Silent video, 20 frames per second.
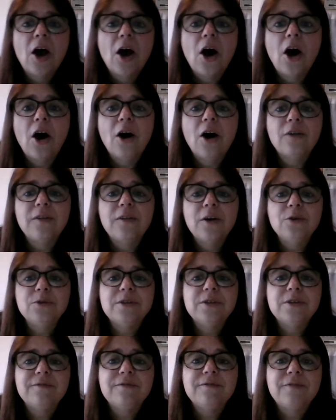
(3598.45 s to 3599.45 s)
are
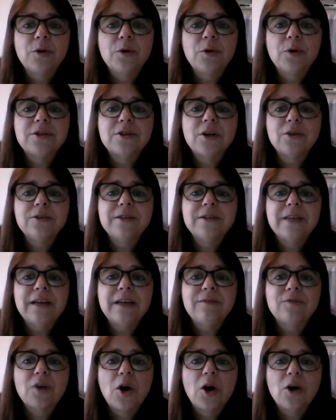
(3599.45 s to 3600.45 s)
those that focus on
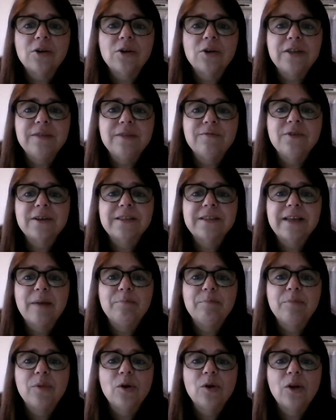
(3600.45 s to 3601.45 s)
safeguarding, for
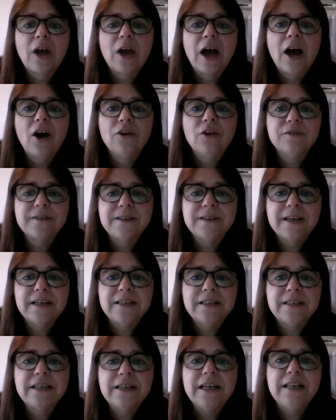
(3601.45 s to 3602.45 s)
example, our
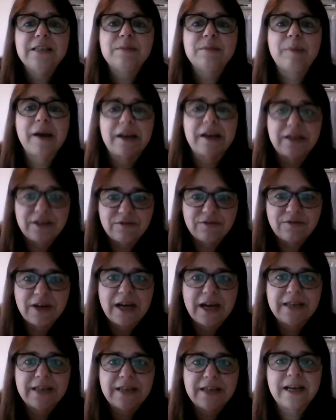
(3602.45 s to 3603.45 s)
Ofsted inspectorate
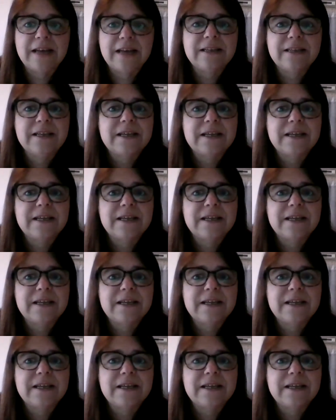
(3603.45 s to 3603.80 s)
as an